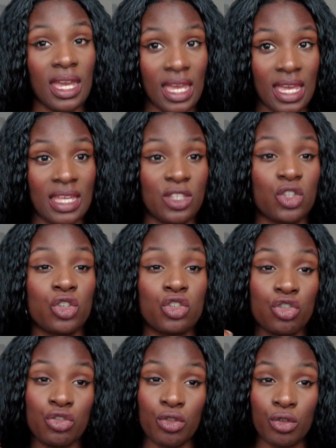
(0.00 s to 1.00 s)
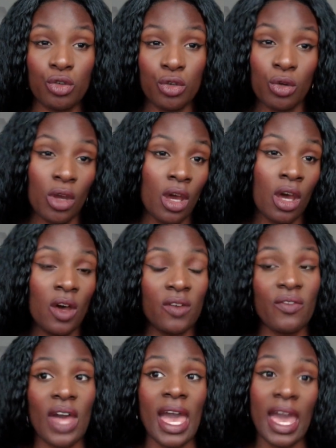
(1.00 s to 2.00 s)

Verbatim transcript: is true for